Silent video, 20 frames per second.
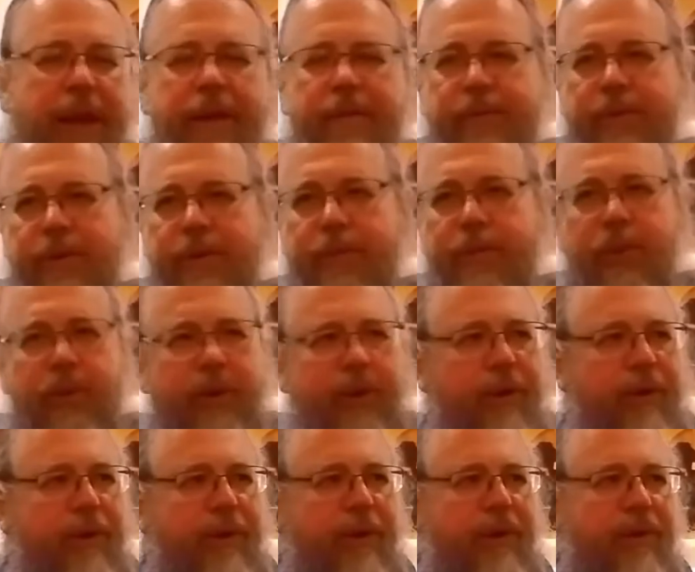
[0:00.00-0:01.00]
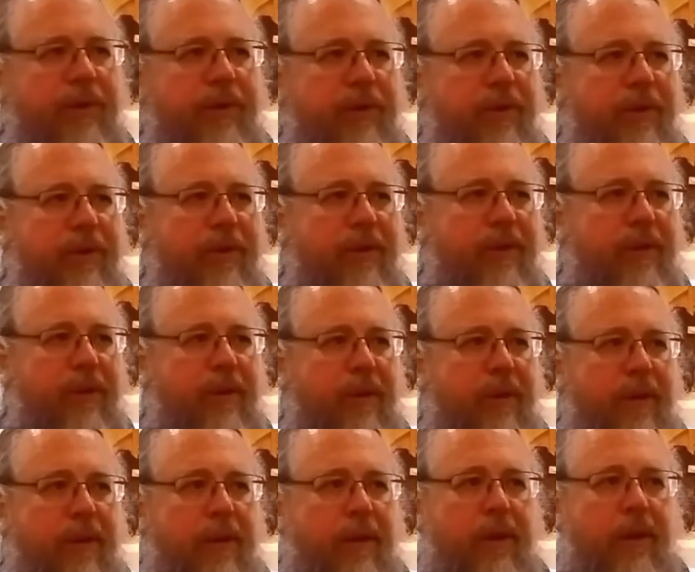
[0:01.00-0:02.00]
after the Bulgarians.
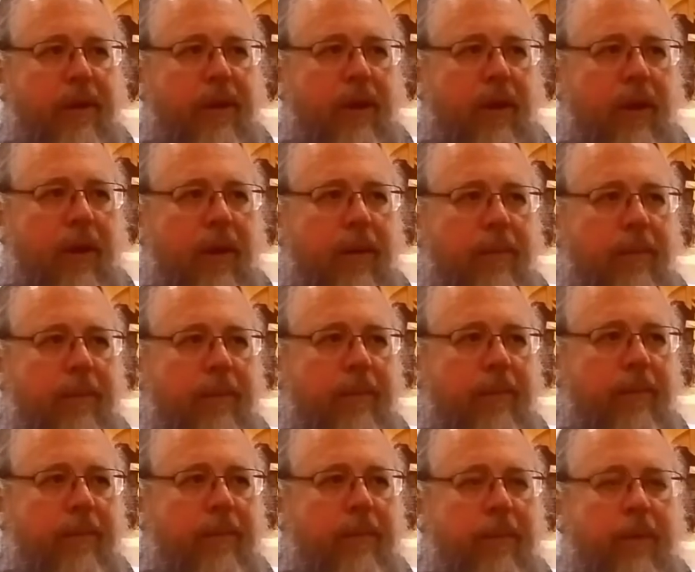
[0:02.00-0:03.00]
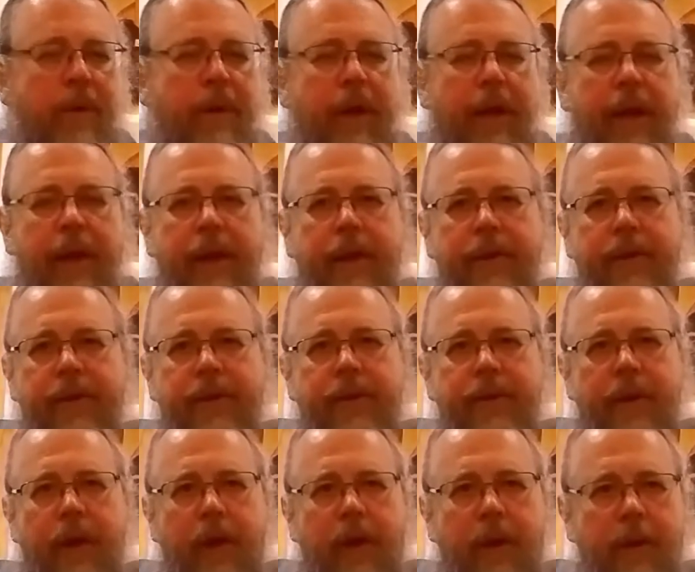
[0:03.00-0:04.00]
Mm-hmm. Um, and
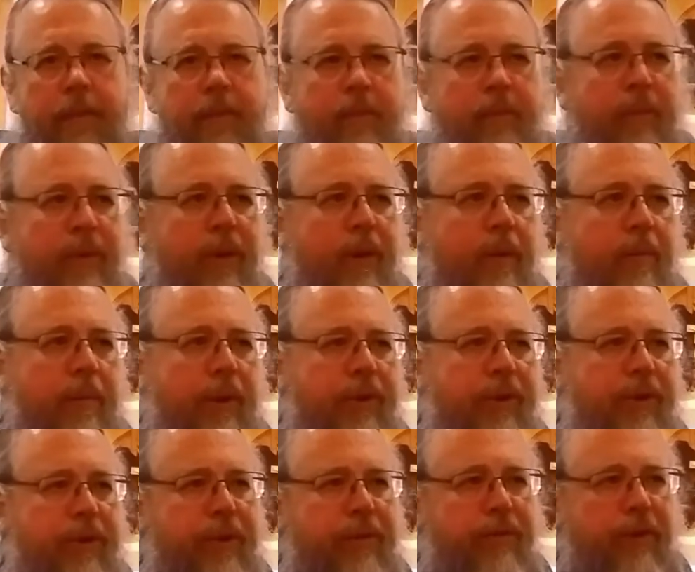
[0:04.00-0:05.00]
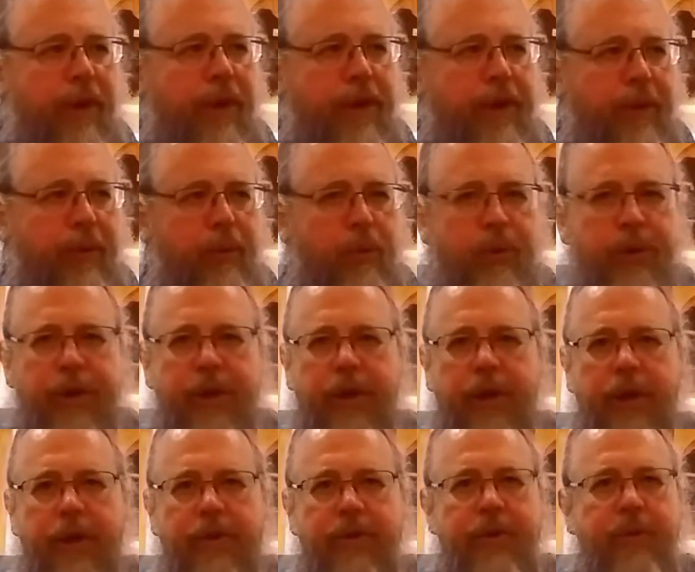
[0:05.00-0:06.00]
uh, but Slavonic
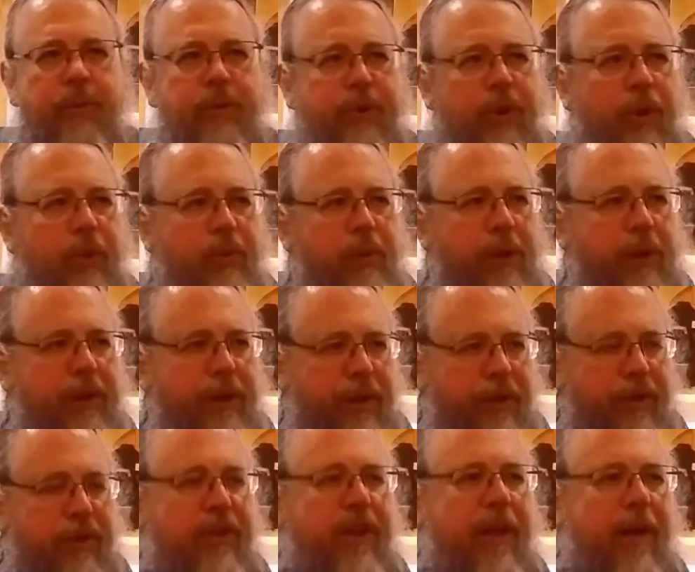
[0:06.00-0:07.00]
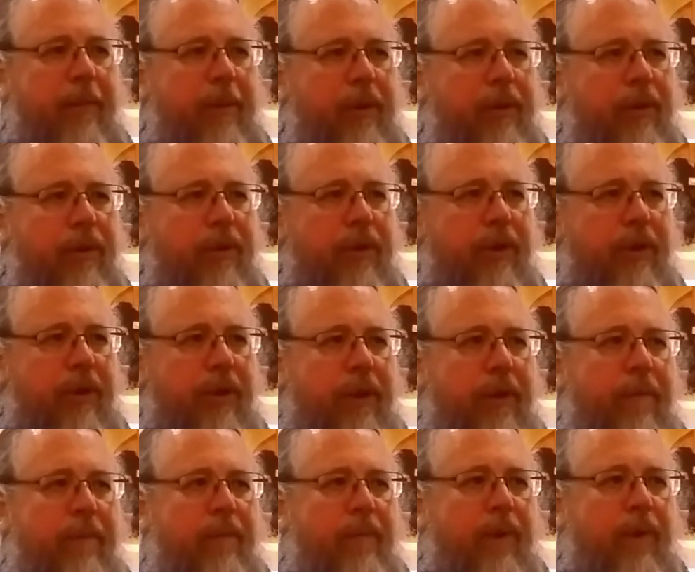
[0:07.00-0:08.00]
Orthodoxy was already established,
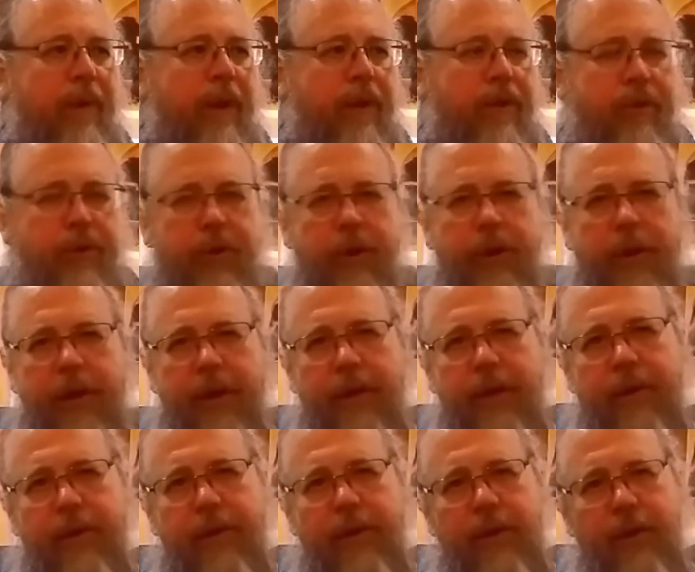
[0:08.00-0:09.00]
and so and it